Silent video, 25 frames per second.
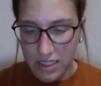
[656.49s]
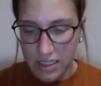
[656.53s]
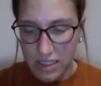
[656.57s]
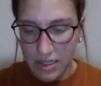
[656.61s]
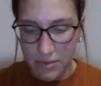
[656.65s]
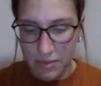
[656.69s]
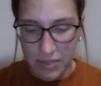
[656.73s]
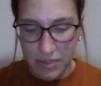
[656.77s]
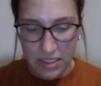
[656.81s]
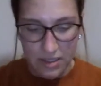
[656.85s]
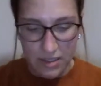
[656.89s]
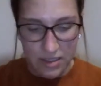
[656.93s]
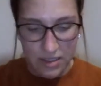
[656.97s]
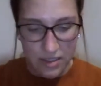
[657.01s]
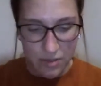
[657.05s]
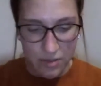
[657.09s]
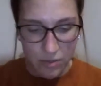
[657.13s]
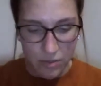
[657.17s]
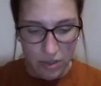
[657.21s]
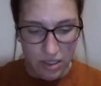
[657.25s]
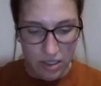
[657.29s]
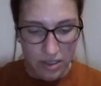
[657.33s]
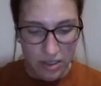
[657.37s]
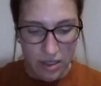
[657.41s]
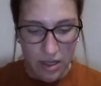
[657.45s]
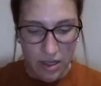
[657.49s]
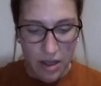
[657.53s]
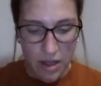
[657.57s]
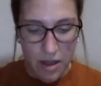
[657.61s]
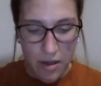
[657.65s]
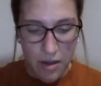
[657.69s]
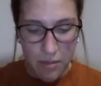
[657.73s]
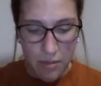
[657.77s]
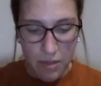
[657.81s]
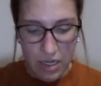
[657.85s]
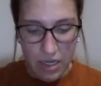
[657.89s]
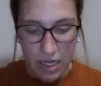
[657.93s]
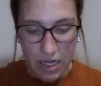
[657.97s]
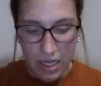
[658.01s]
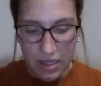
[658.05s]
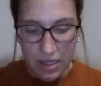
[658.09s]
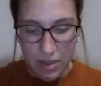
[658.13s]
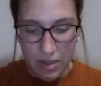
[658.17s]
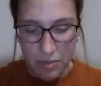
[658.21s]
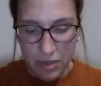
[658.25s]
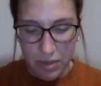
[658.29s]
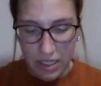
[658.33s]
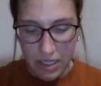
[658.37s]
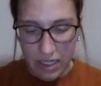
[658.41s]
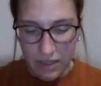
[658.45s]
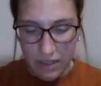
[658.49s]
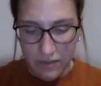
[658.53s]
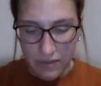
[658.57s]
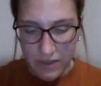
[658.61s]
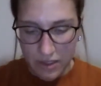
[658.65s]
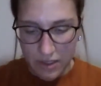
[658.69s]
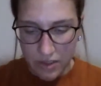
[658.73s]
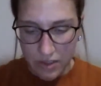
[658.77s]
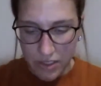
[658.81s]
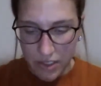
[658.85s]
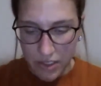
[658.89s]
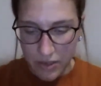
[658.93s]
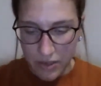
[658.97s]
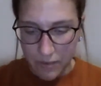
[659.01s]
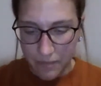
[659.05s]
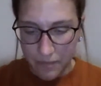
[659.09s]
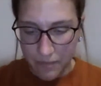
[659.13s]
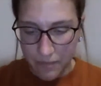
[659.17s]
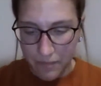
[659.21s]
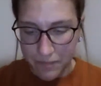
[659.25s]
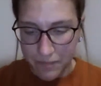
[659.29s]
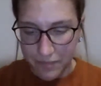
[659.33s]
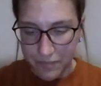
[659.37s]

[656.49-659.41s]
in the business world, but on the playing field too.